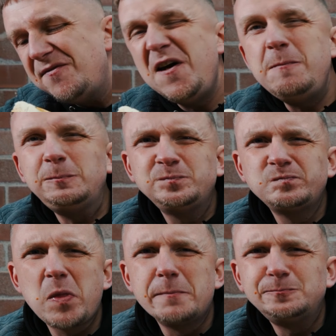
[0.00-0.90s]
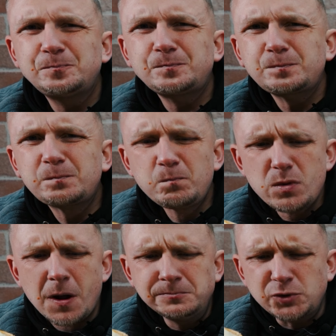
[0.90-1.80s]
thin.
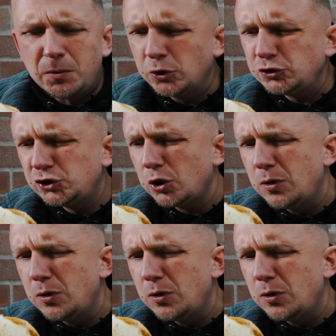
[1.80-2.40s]
Not much to